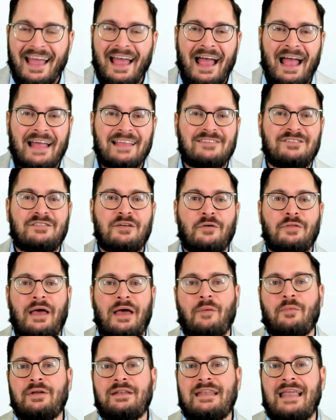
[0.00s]
And so
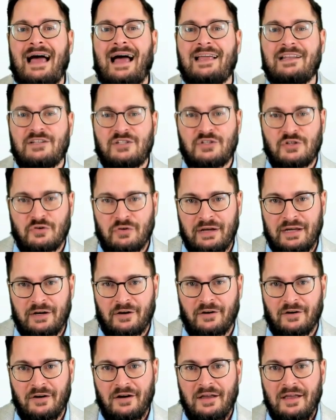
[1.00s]
that would not
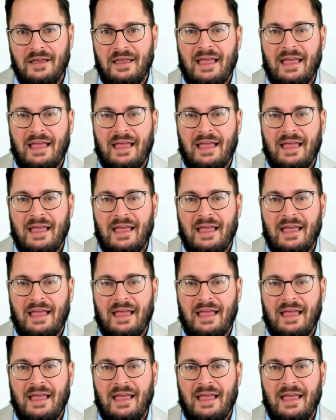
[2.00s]
trigger